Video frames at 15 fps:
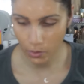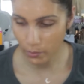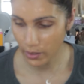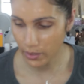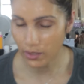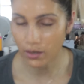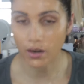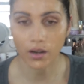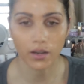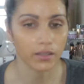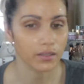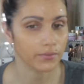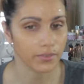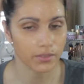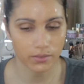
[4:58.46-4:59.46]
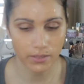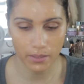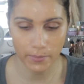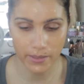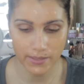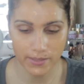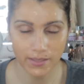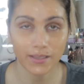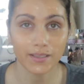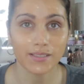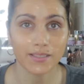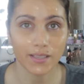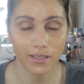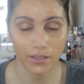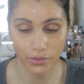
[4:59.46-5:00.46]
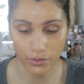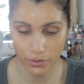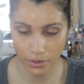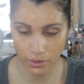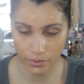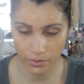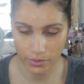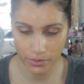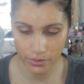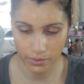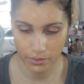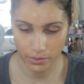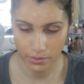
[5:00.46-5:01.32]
Oh my God, it feels like my skin is getting darker.